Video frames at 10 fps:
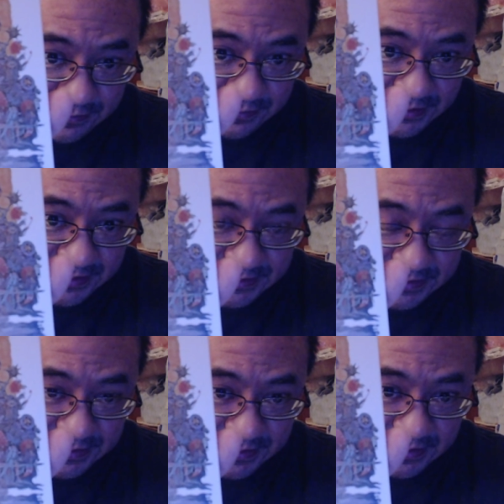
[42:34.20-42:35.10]
know,
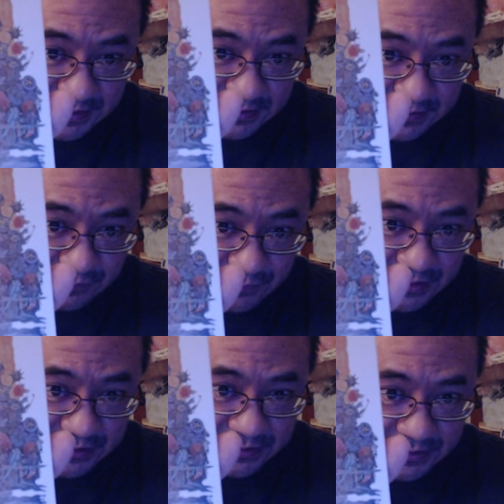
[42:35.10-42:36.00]
as the
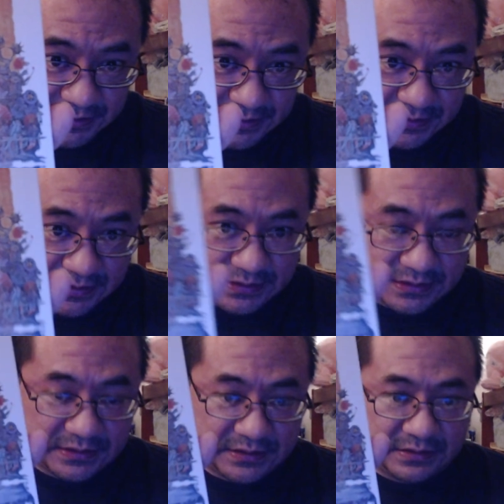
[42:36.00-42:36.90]
one
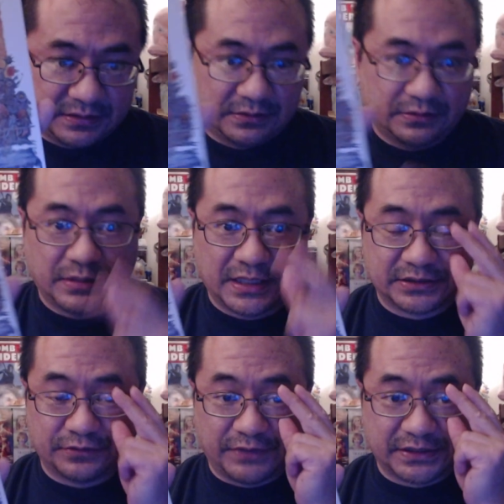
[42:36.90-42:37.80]
who
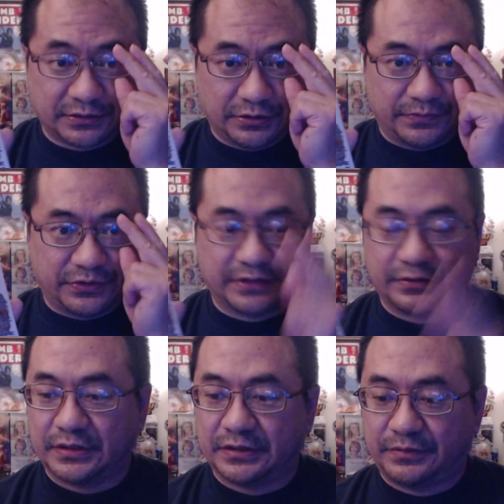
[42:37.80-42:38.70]
has to rescue her
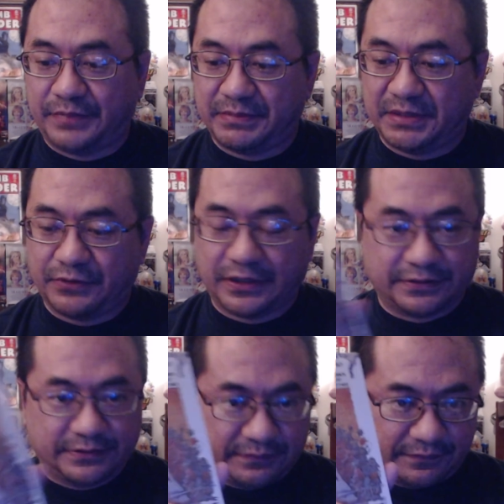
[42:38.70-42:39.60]
brother, her little baby
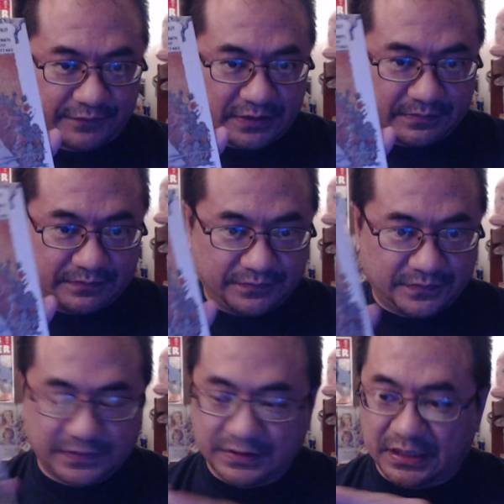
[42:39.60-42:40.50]
brother, from
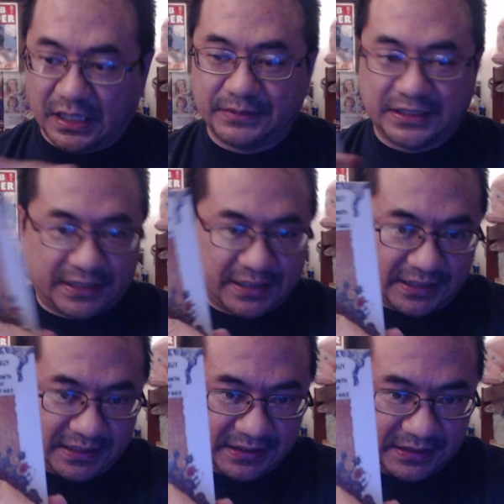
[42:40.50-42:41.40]
the Goblin
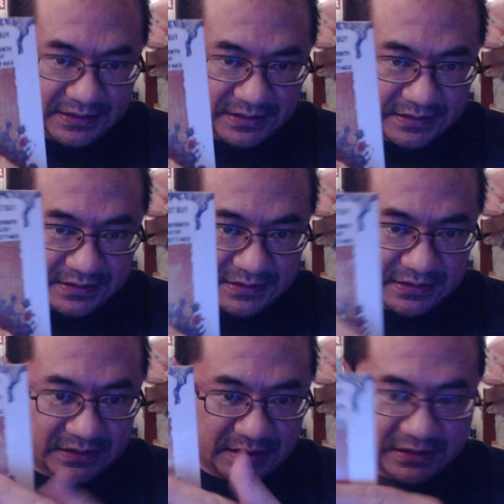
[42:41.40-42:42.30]
King.
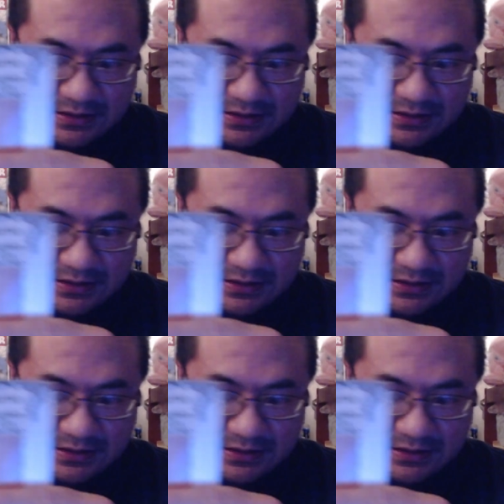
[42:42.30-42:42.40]
I